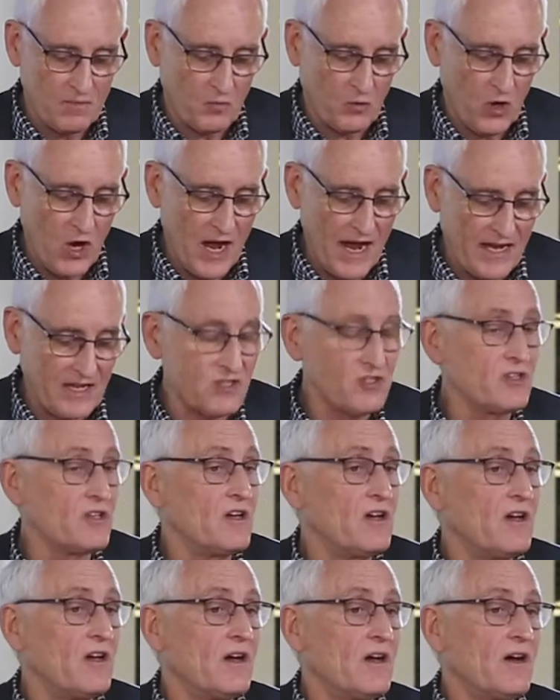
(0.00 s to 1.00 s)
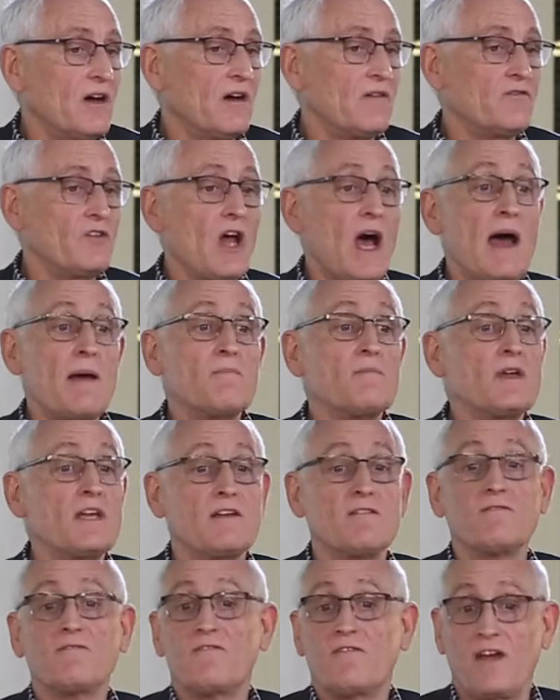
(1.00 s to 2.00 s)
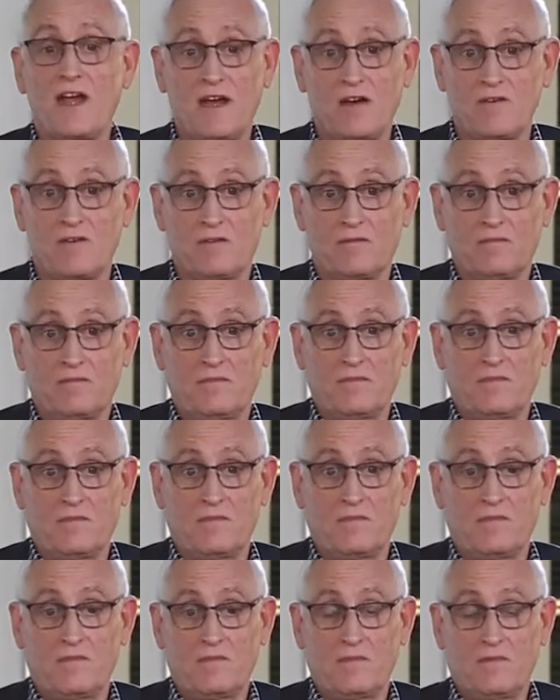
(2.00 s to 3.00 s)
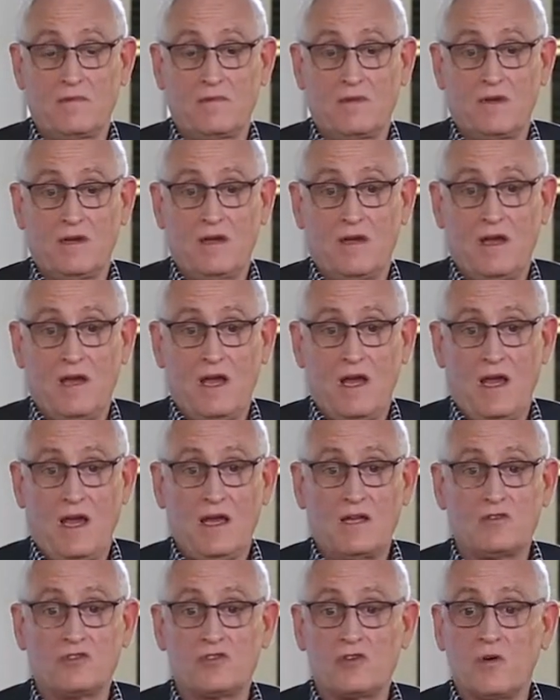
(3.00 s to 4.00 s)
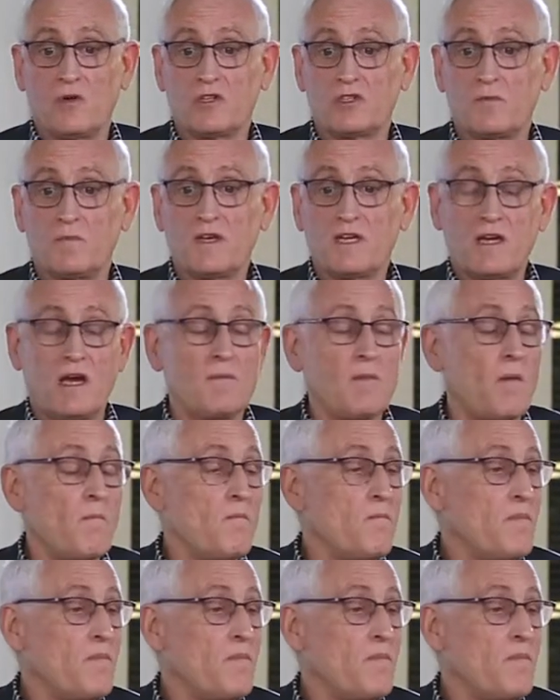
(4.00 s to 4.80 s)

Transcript: the price of not being fair. And so it's become a